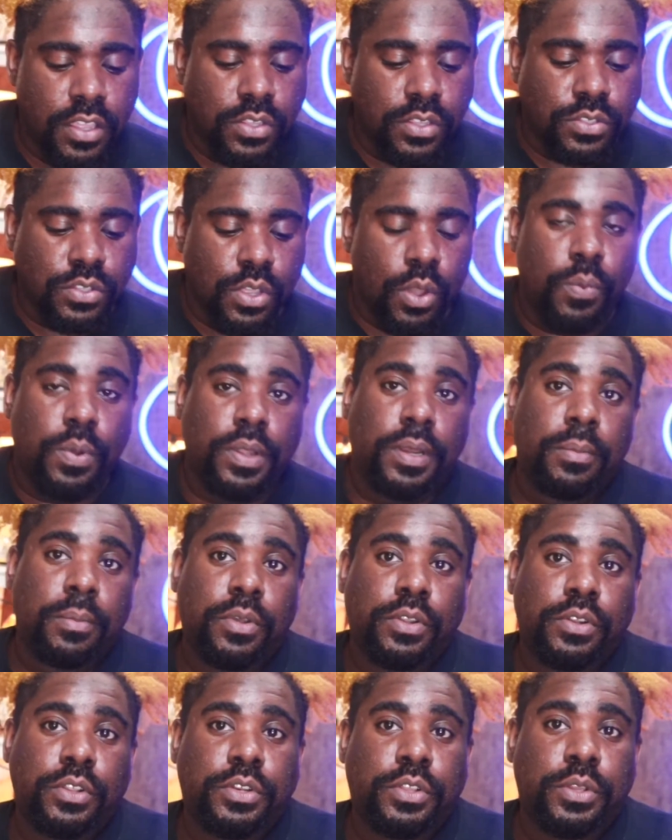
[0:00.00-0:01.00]
So what I'm
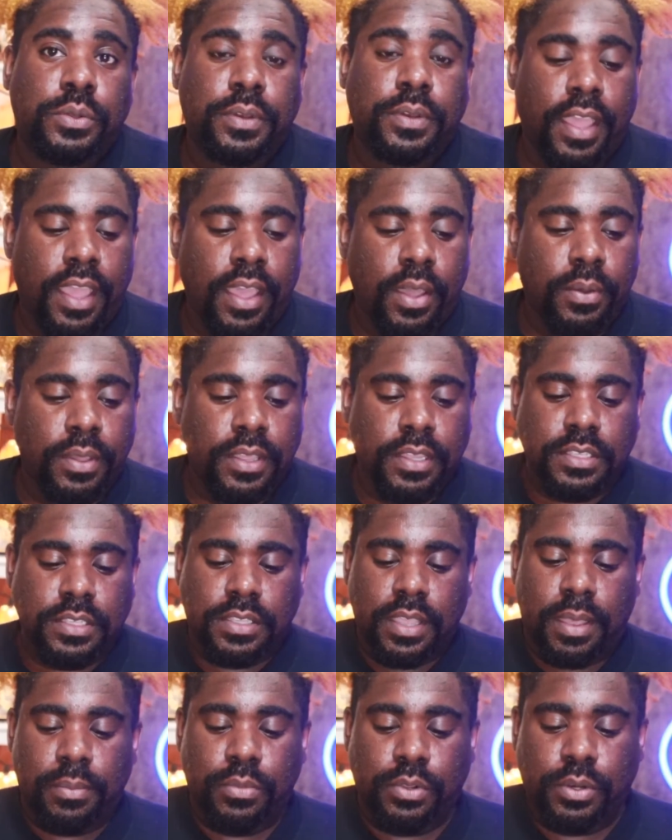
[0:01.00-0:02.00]
gonna do now is
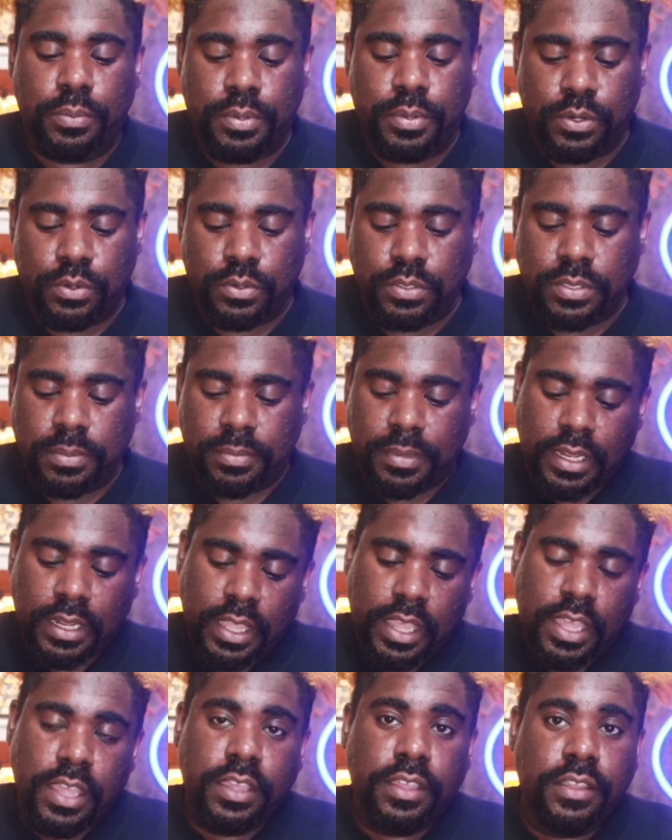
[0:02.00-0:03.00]
I'm gonna put on some
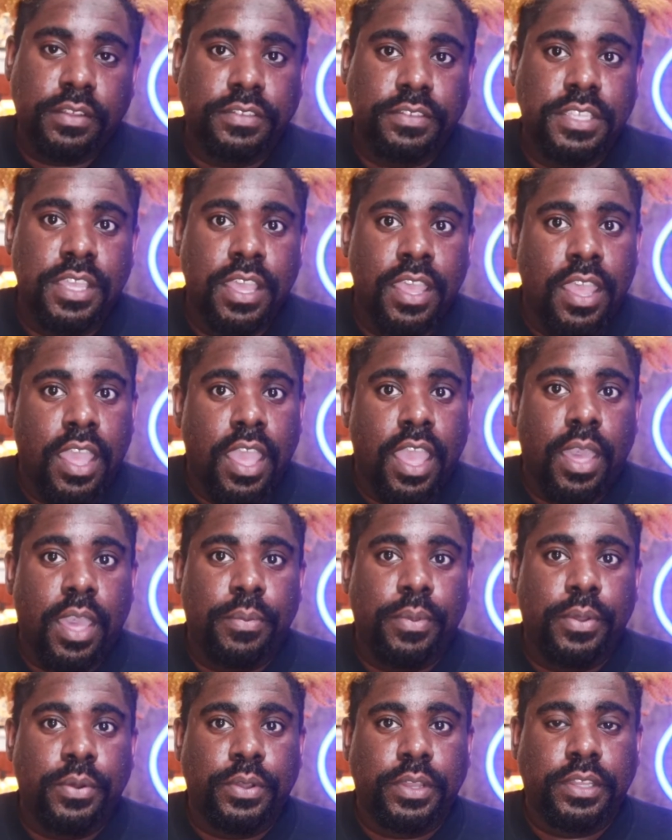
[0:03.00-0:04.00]
gloves
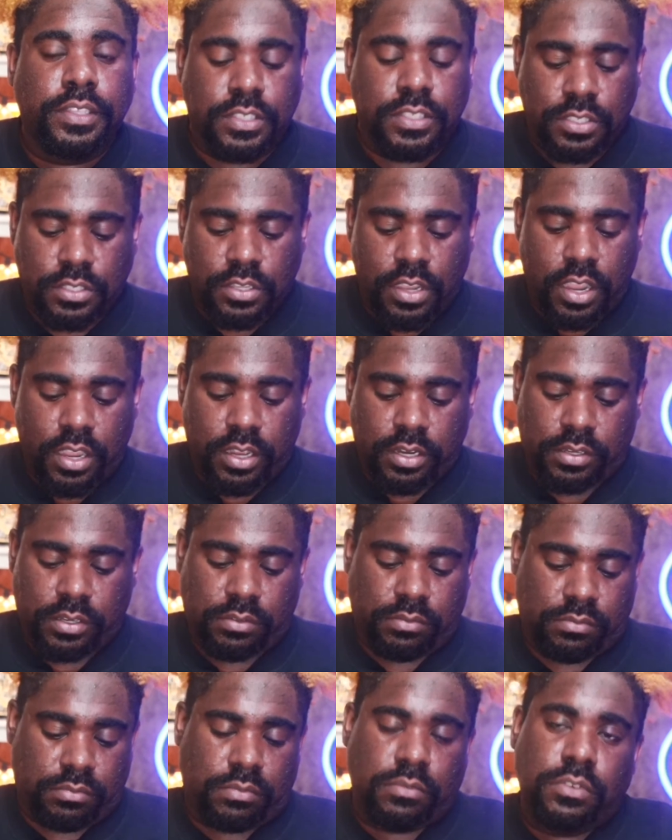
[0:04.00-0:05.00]
and we're gonna start,
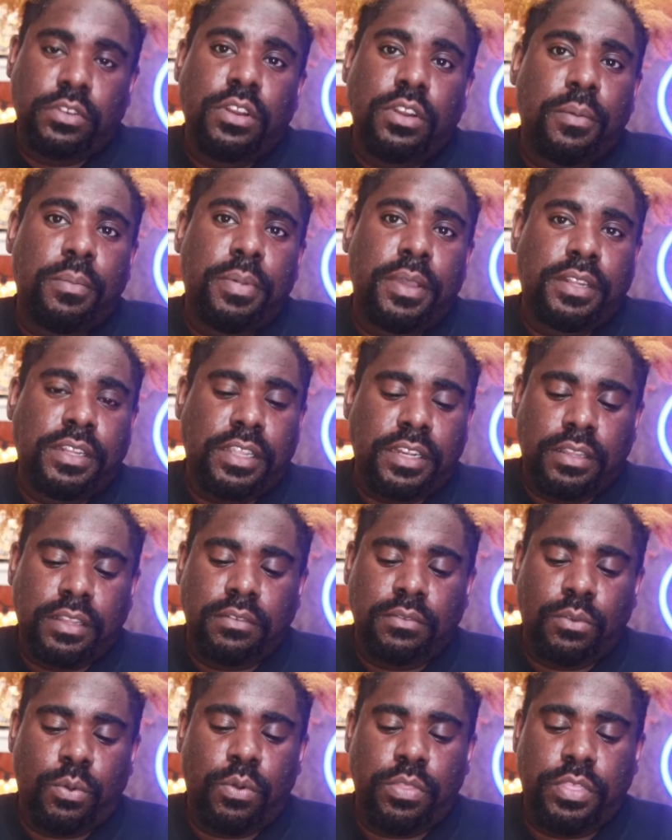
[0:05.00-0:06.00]
you know, putting it
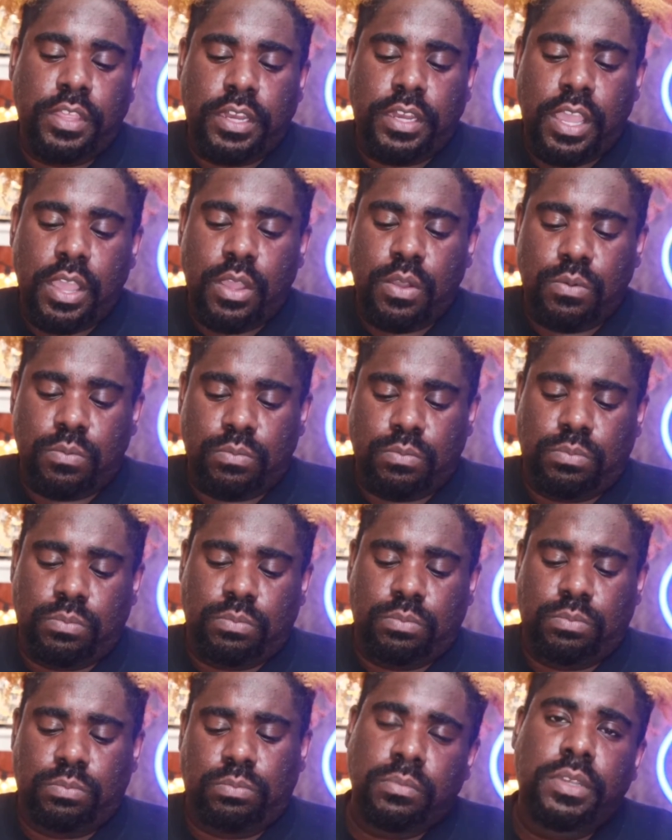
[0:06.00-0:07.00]
on the dome
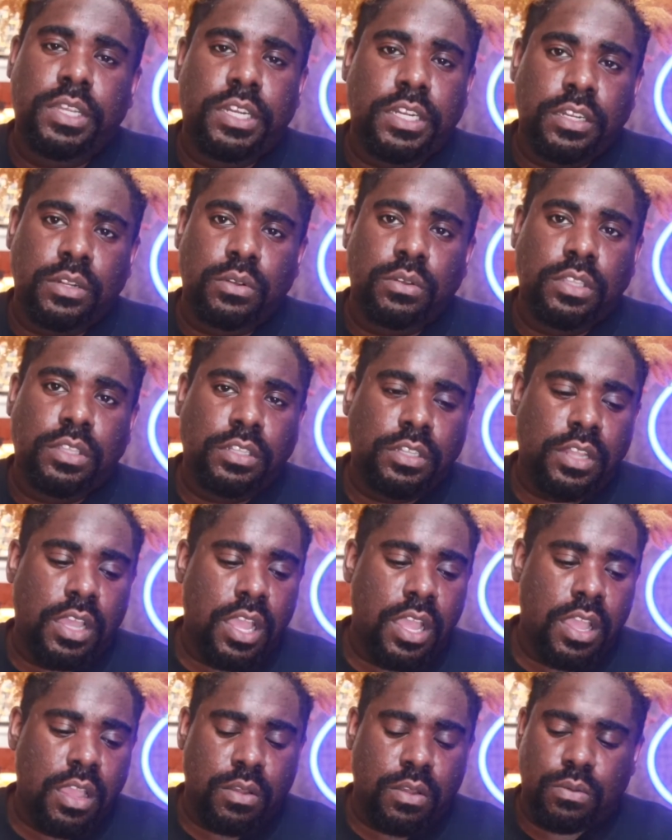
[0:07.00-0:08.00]
put it on the
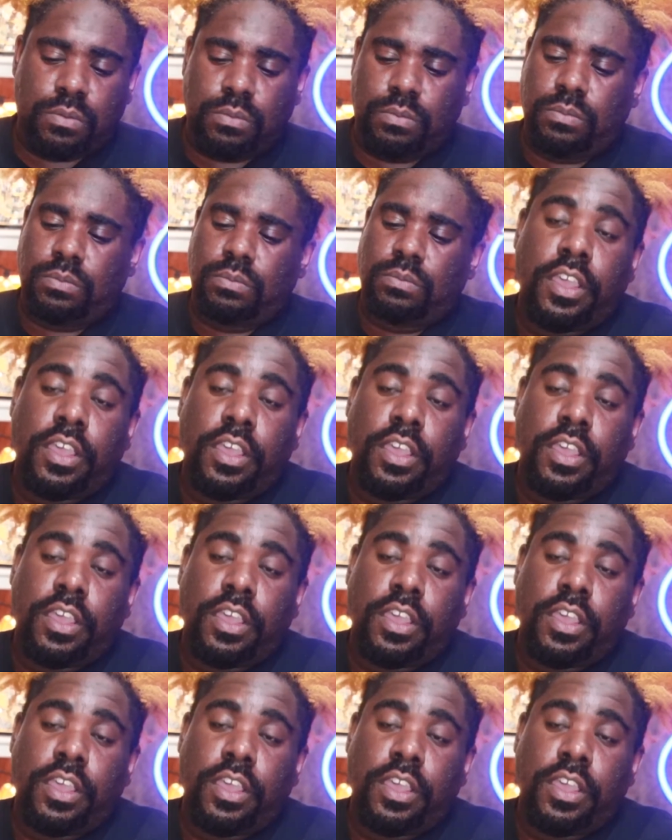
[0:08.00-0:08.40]
dome.